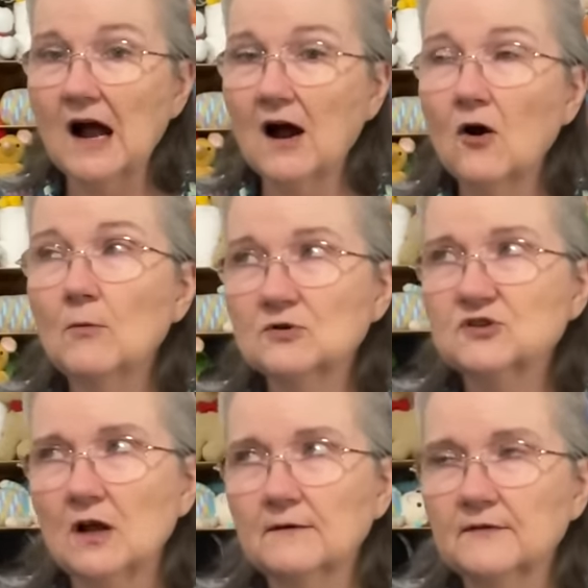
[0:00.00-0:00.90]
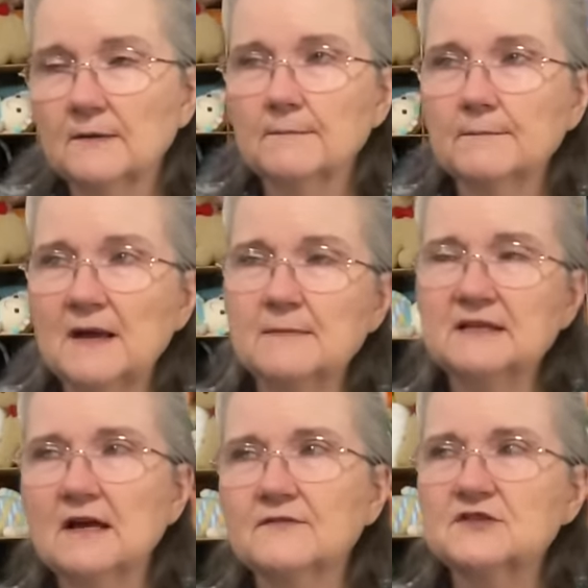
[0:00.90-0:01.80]
almost all of them, maybe
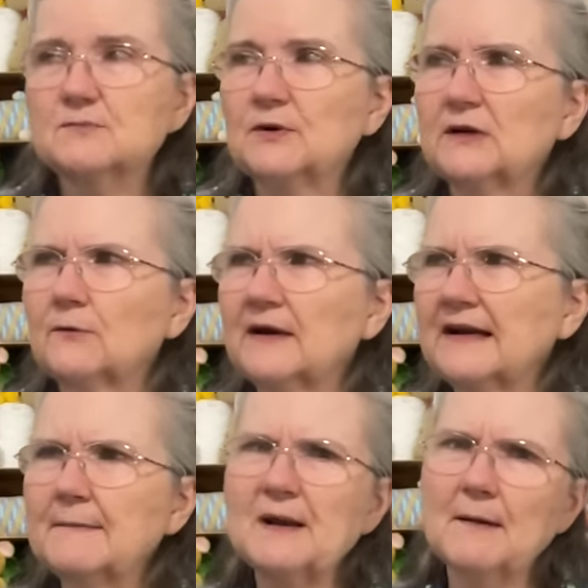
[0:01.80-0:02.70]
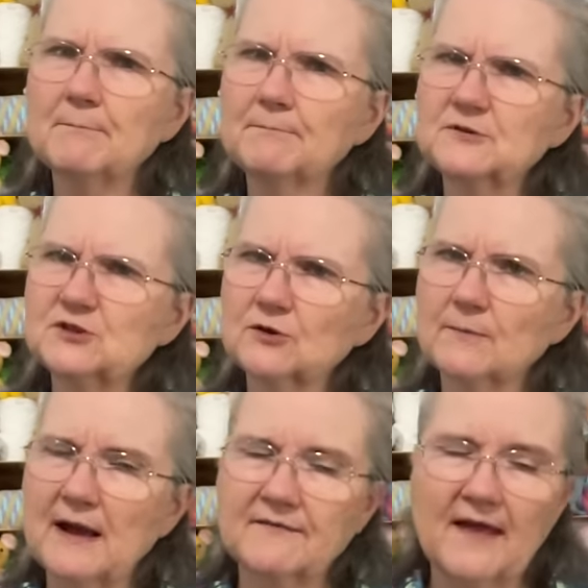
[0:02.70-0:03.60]
not the spring green, I'm not sure
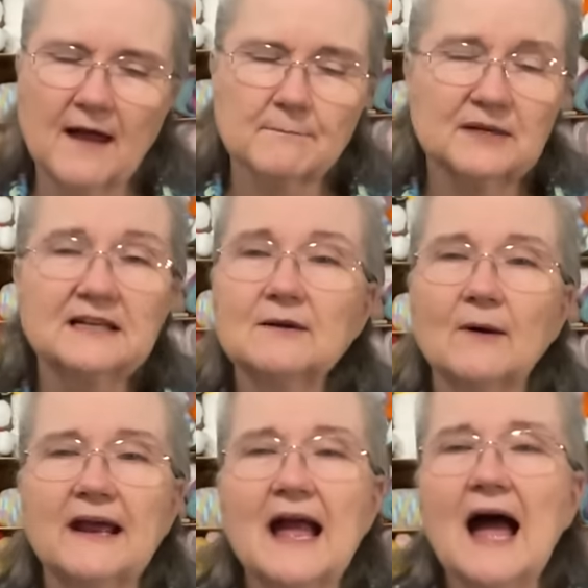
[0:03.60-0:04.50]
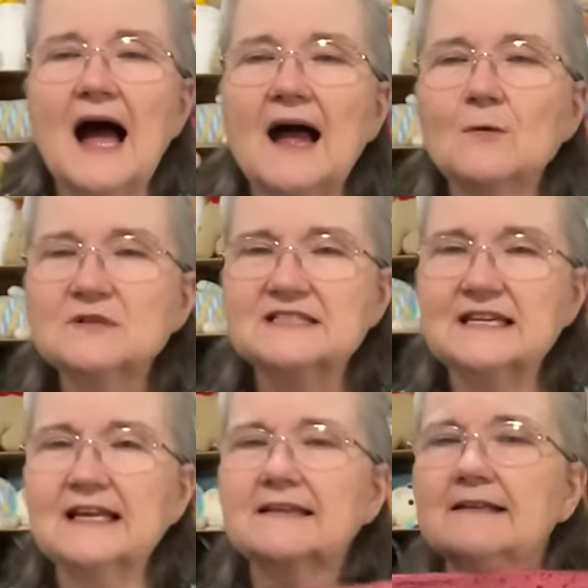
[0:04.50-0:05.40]
about that, but anyway, I was
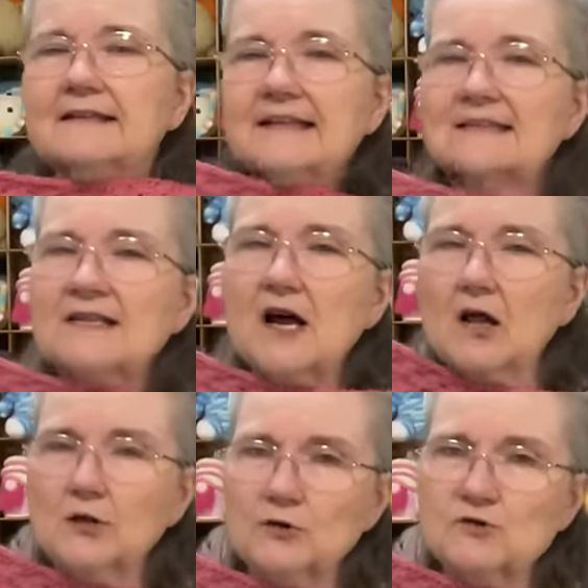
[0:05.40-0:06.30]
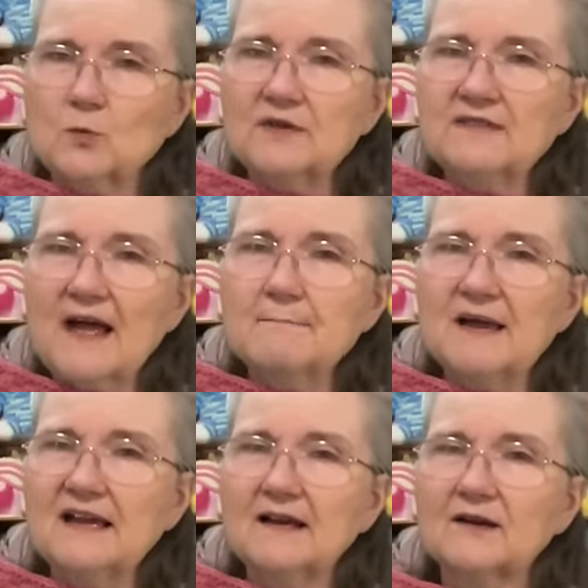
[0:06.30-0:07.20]
thinking that these colors, wouldn't that
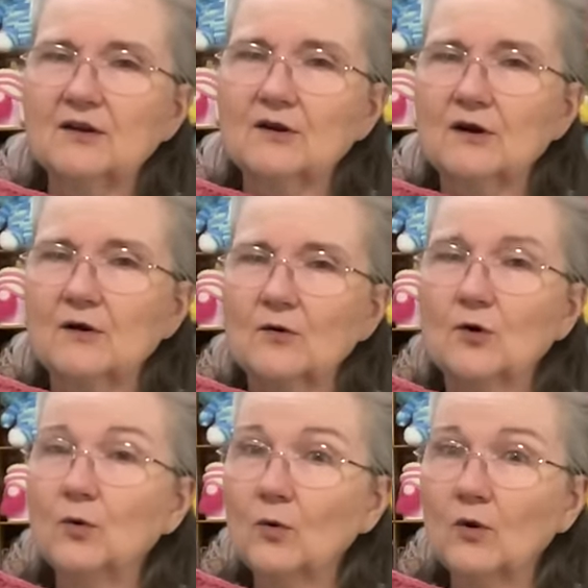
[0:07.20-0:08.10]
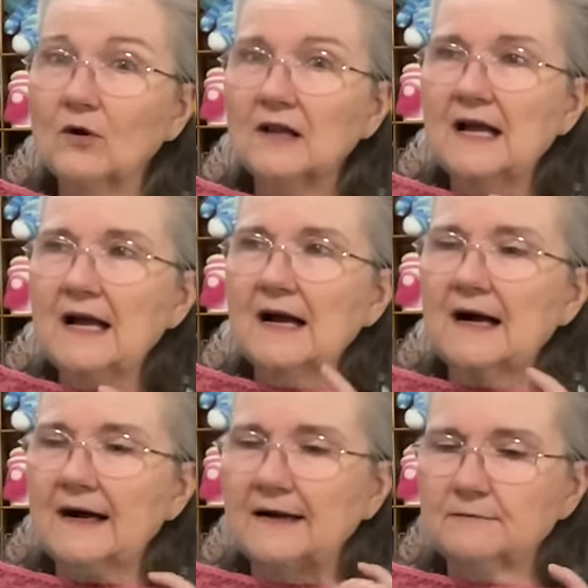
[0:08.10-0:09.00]
make a cool
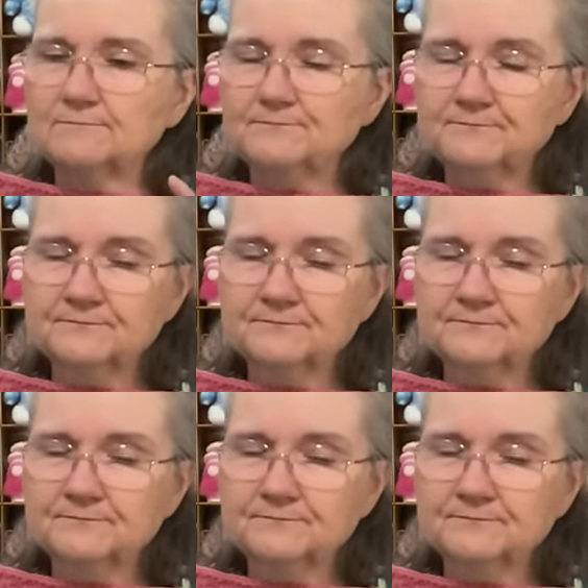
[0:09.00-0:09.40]
corner